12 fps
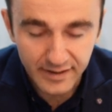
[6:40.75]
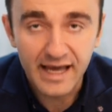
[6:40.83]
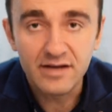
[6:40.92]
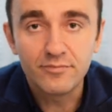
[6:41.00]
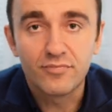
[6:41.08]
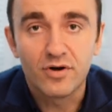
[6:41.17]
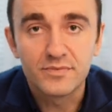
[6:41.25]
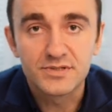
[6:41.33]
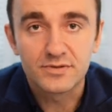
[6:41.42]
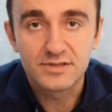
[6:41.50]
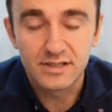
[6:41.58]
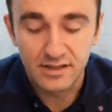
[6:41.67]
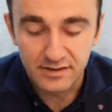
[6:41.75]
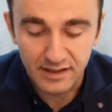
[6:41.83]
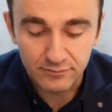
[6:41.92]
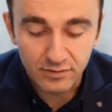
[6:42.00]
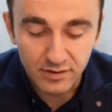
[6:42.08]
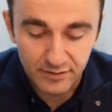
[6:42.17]
N-brom succinate
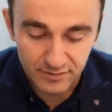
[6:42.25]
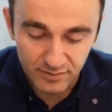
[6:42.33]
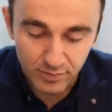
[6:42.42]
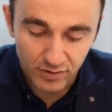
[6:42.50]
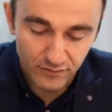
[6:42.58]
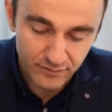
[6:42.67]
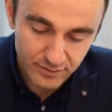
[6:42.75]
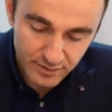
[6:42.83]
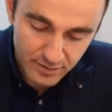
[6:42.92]
that we learned above